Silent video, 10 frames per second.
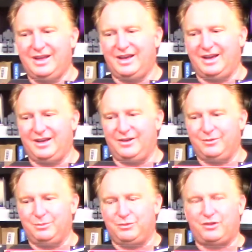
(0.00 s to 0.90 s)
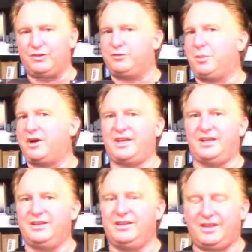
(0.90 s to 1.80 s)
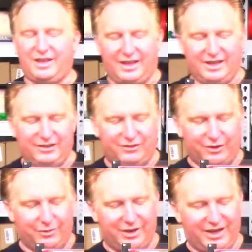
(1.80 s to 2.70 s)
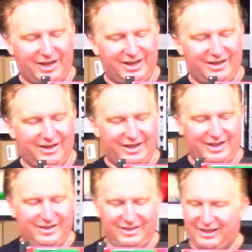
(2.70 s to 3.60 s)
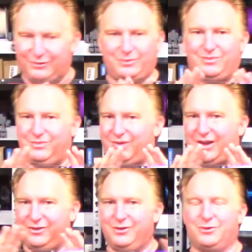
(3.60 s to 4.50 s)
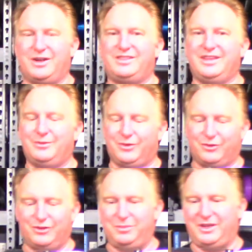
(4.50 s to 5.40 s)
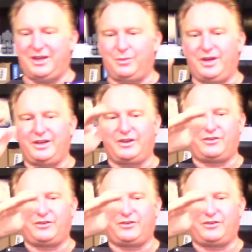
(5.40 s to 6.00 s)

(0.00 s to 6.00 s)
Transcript: uh, started sparking. And so I went ahead, and that's, I knew right then what it was going to be. I went and